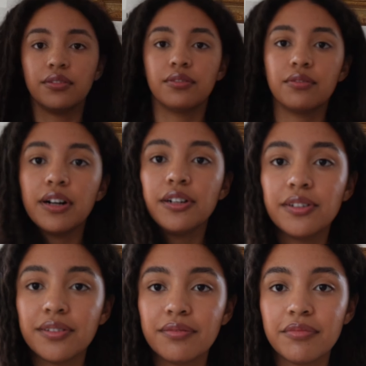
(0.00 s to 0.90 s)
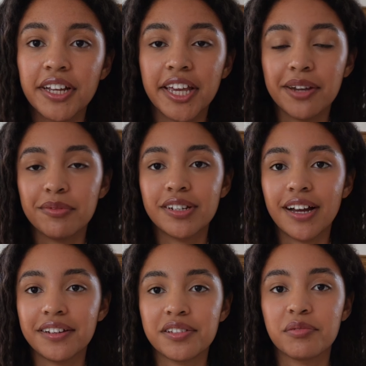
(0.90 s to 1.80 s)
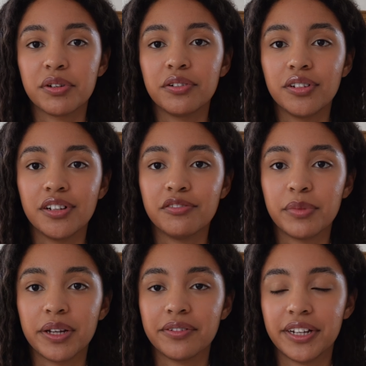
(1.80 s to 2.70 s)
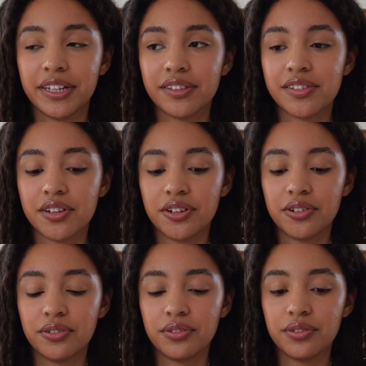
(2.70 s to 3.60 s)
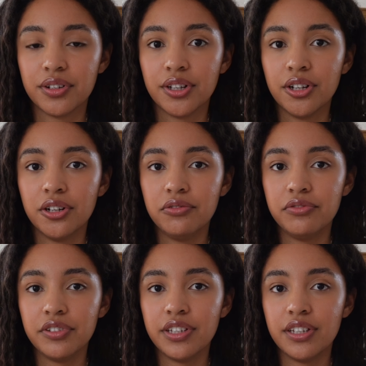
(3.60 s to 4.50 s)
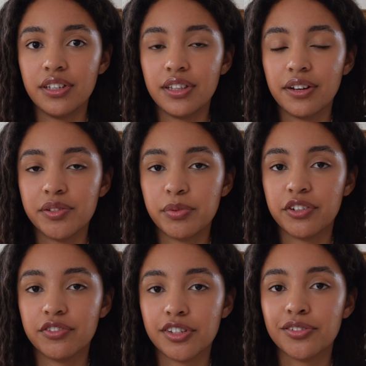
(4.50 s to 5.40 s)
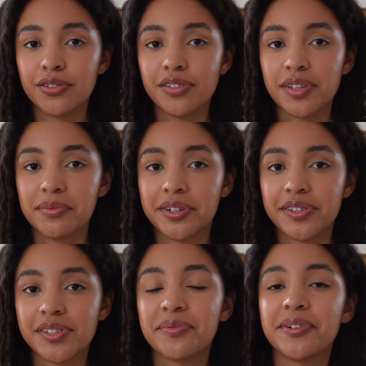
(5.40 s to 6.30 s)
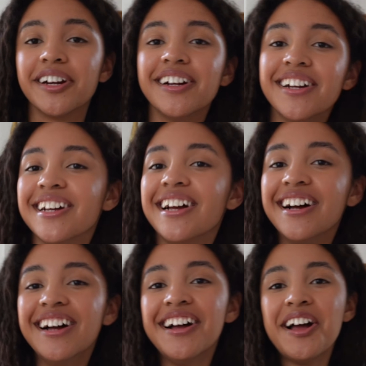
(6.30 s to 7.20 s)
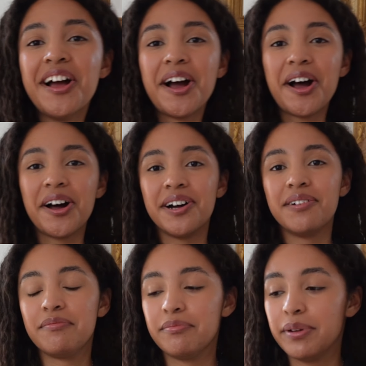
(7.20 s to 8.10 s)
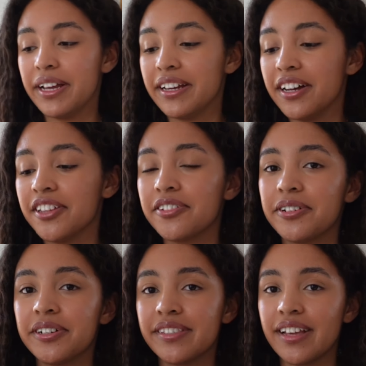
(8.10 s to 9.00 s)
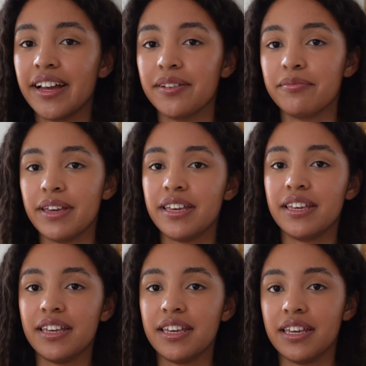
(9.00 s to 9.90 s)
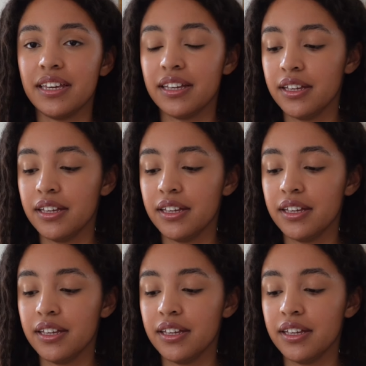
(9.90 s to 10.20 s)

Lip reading: Well, my camera died in the middle of my rant, so hopefully that was beneficial to someone somewhere. But in other words, I am making